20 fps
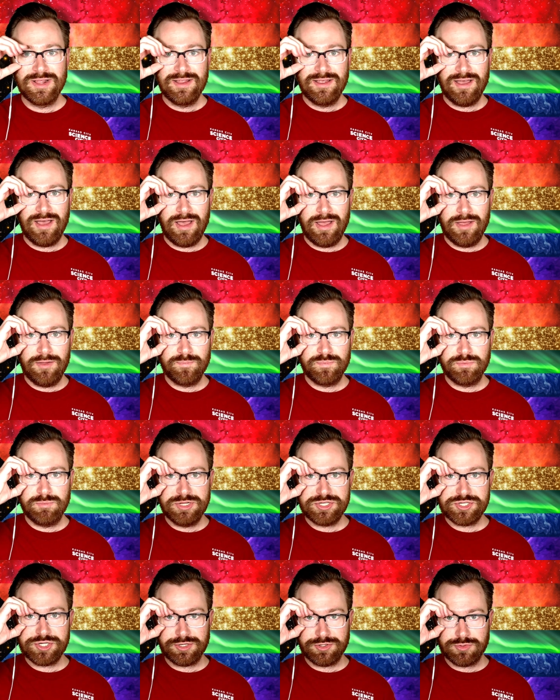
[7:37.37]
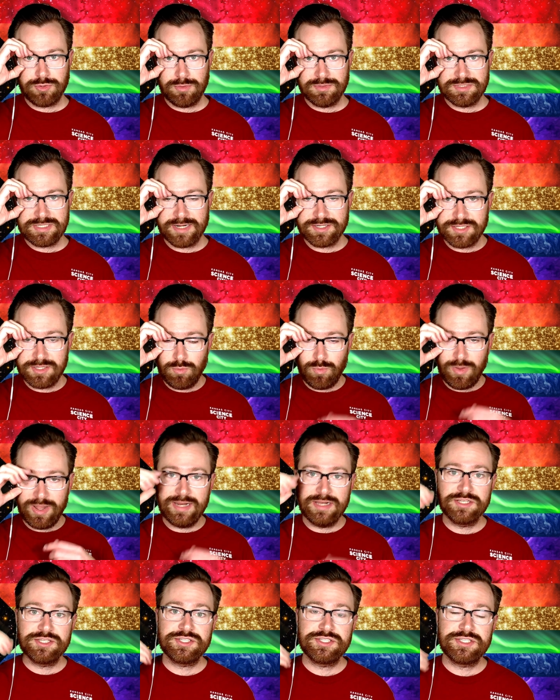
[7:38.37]
uh, Mission Control was actually
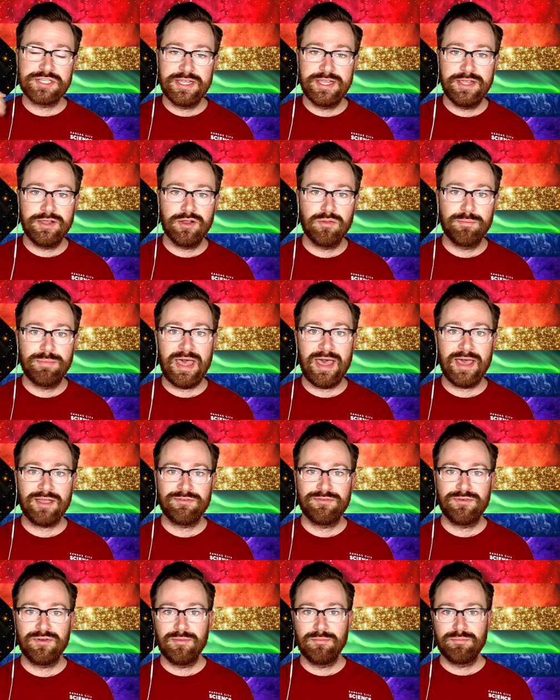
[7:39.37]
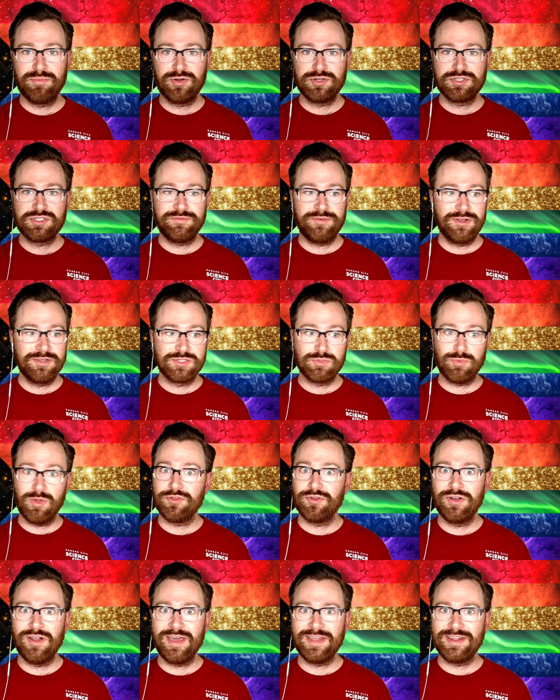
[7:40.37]
waiting just to hear back from Perseverance
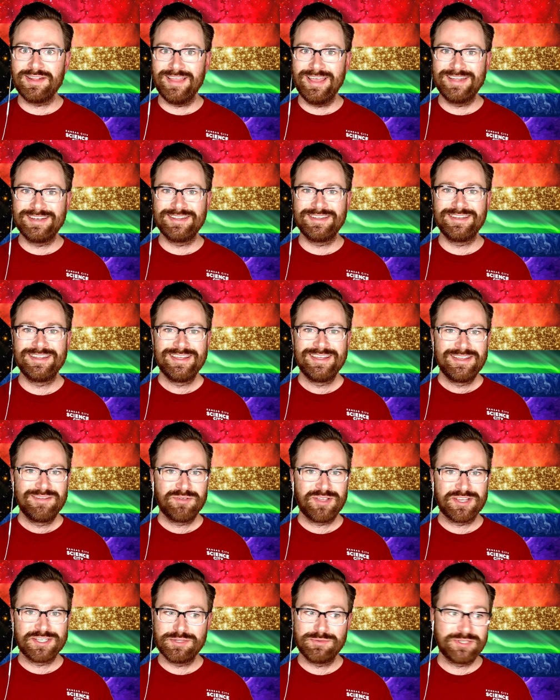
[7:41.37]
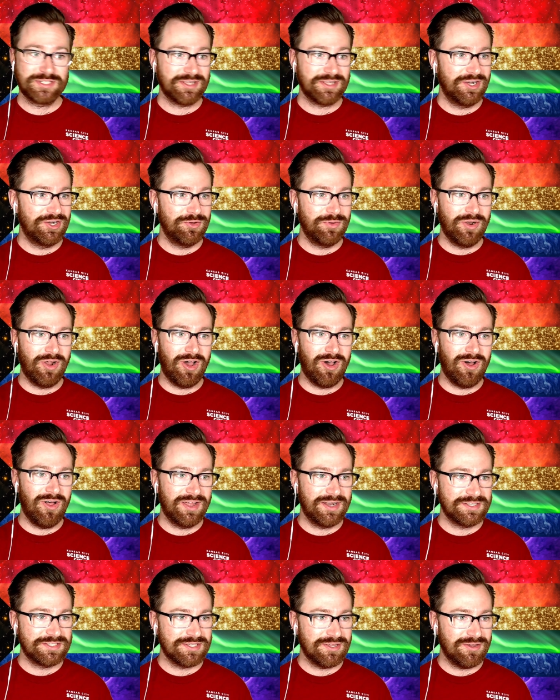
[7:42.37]
whether or not it landed because it was going to do it all
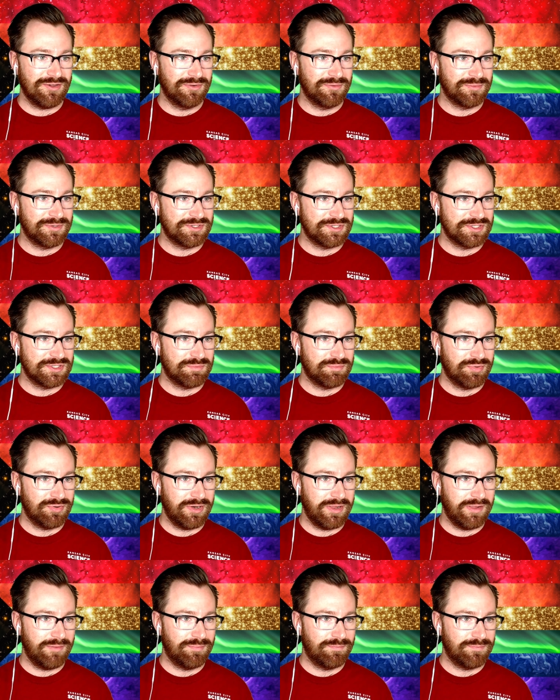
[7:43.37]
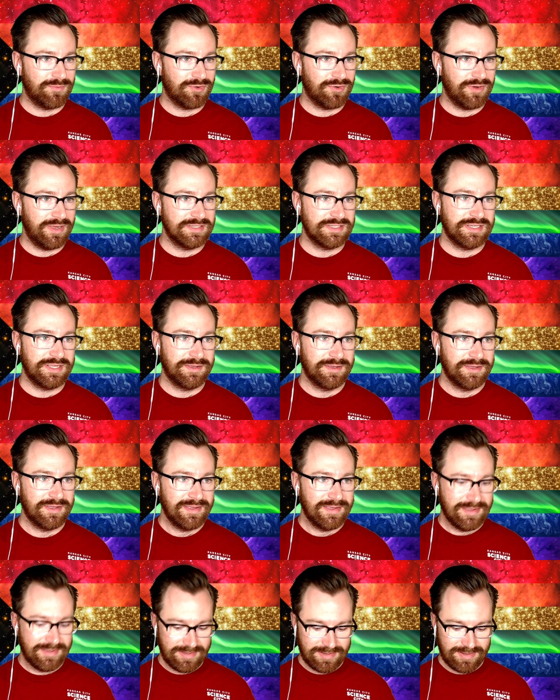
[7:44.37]
on its own, which is pretty crazy.
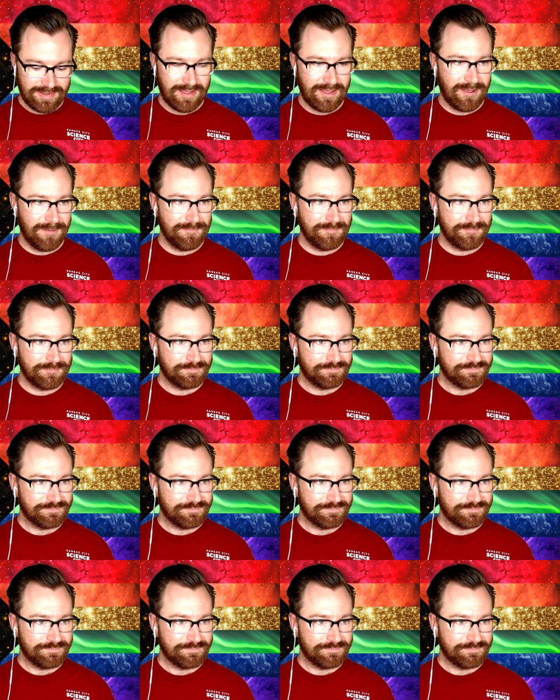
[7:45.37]
Um,